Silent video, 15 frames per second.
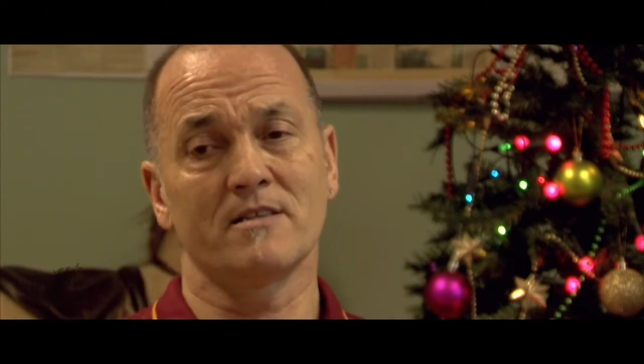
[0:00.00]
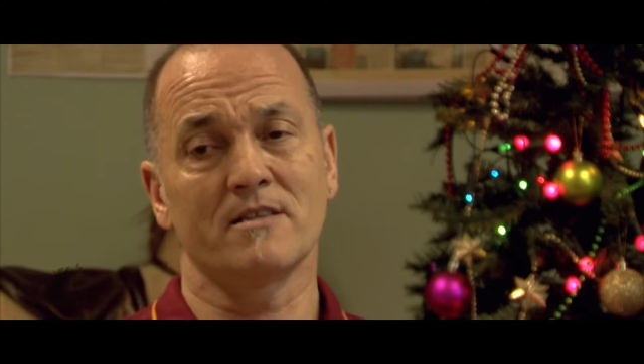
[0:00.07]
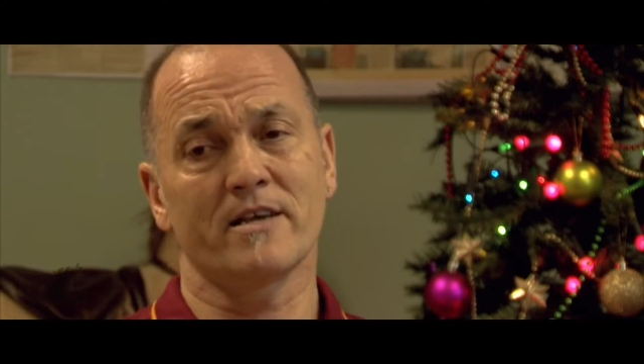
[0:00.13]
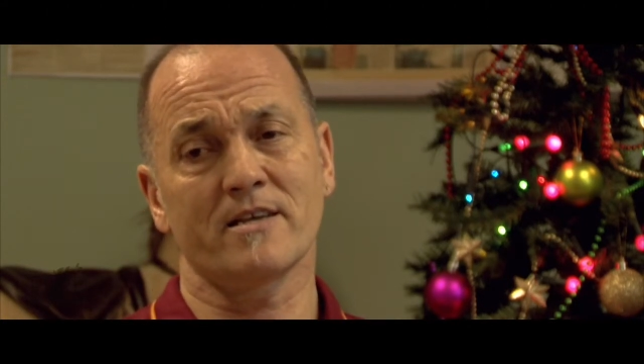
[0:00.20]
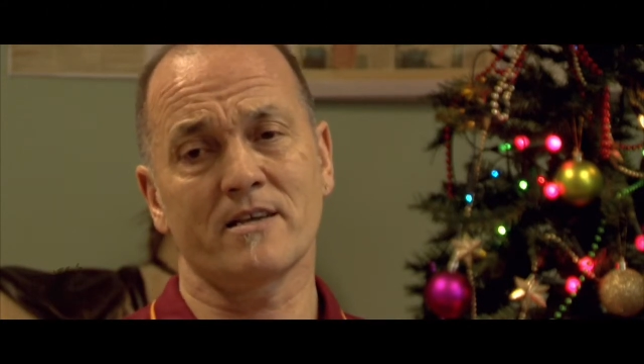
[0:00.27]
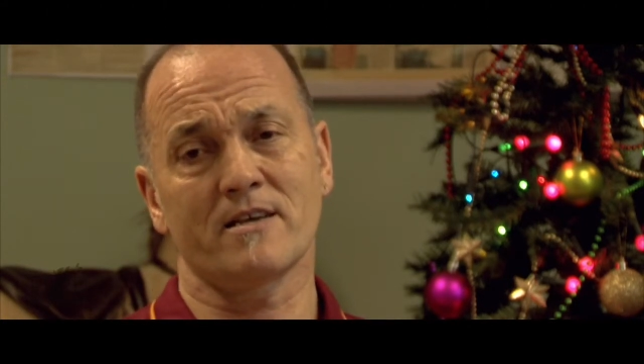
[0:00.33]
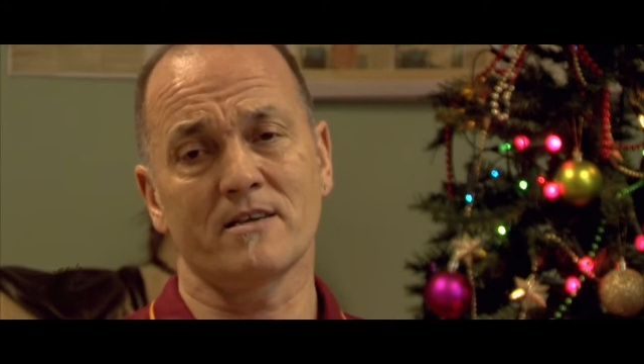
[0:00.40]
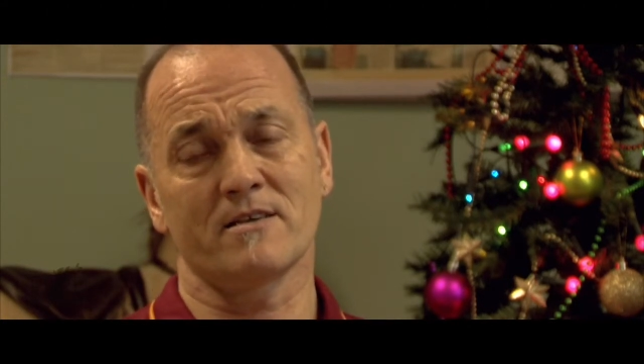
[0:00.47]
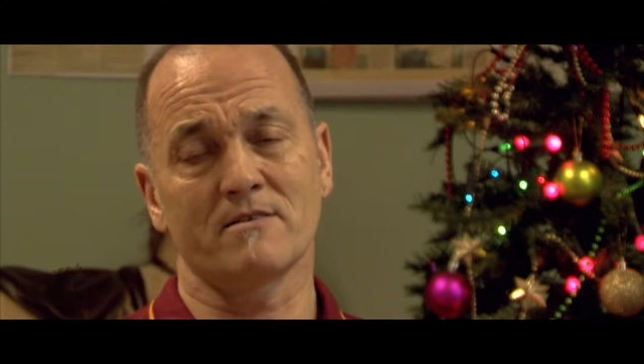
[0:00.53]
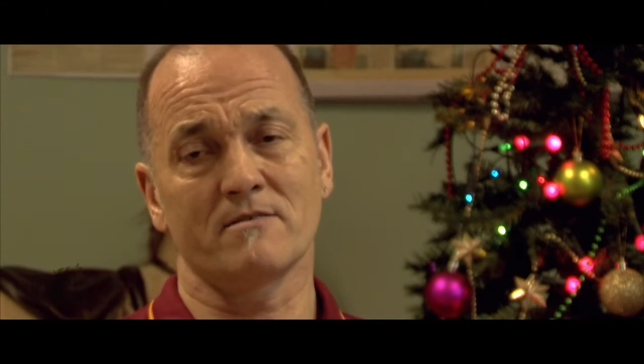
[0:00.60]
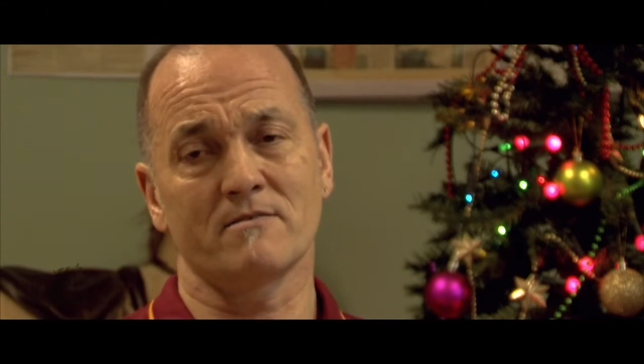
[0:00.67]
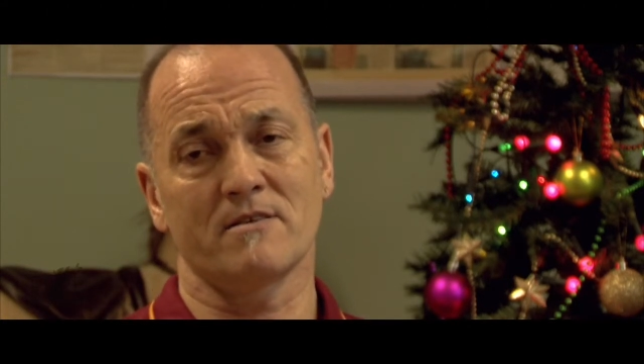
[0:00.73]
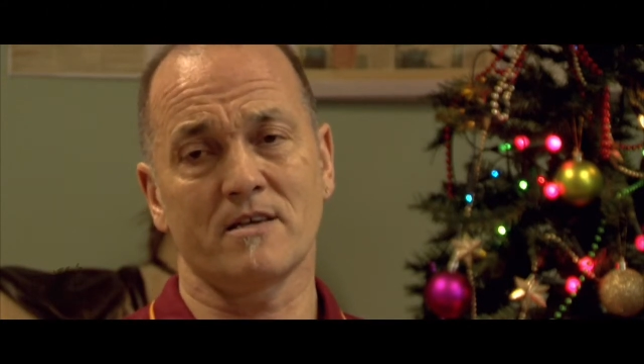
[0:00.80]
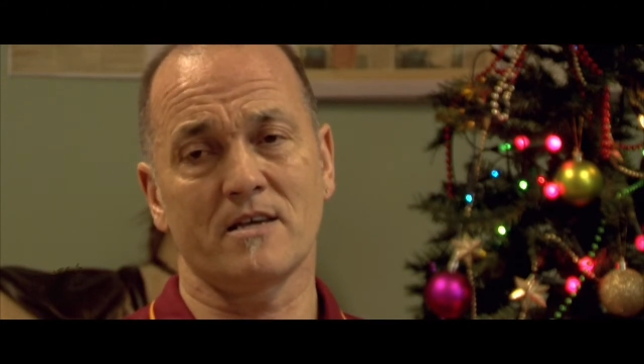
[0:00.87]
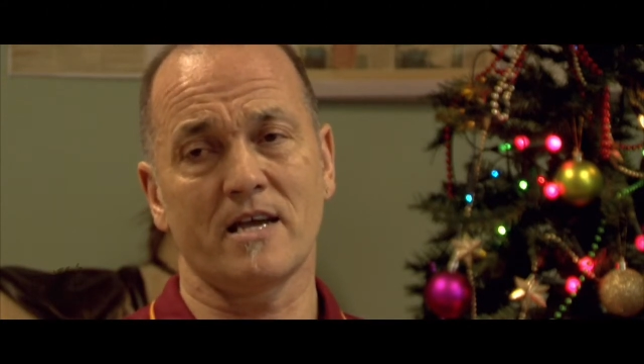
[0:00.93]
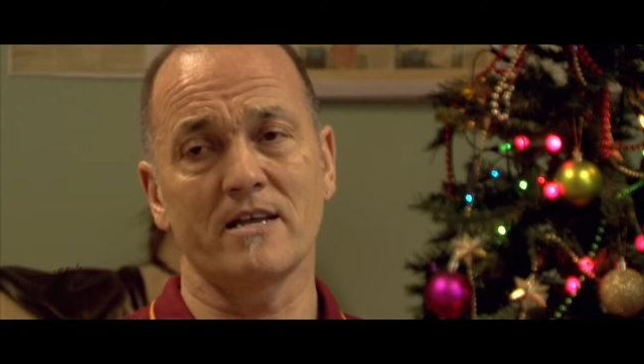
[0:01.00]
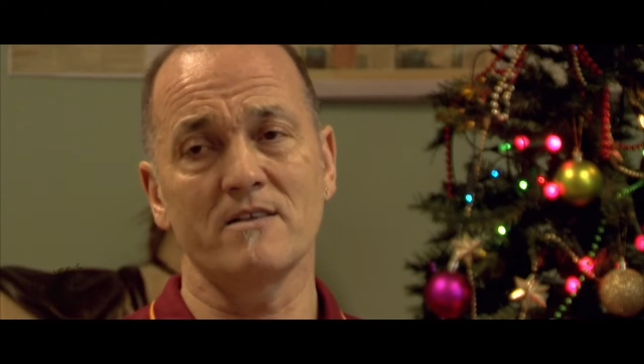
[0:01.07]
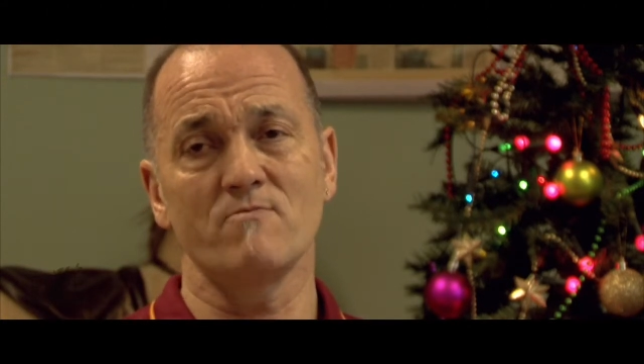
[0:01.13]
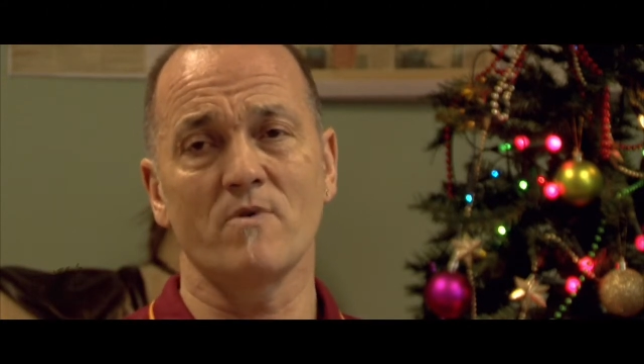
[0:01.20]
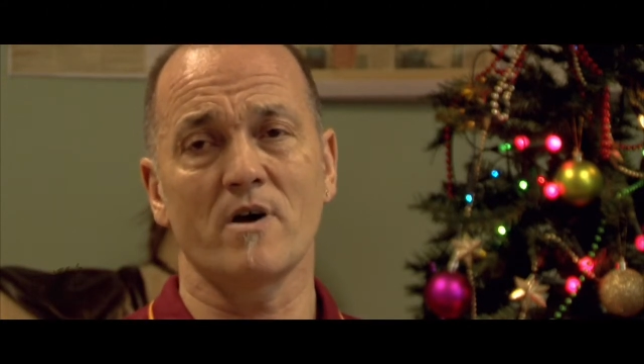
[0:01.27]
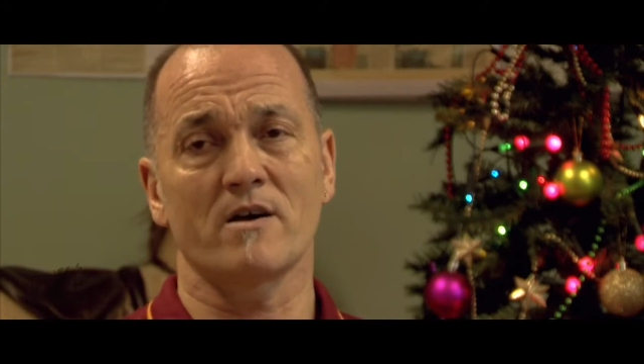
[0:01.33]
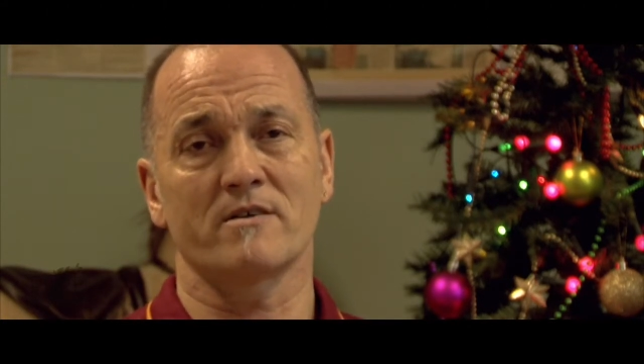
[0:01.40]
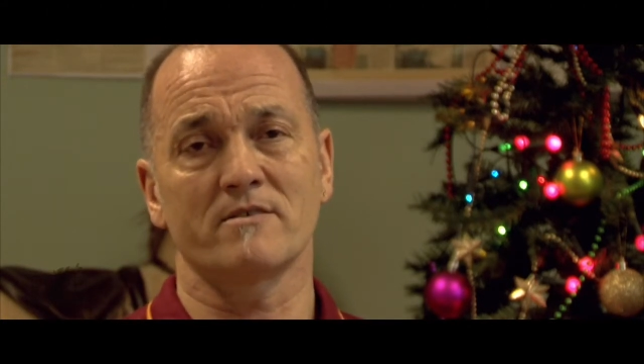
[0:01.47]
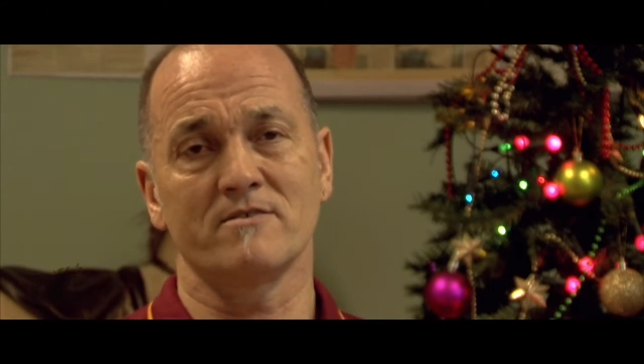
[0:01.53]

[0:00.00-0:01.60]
like quinoa,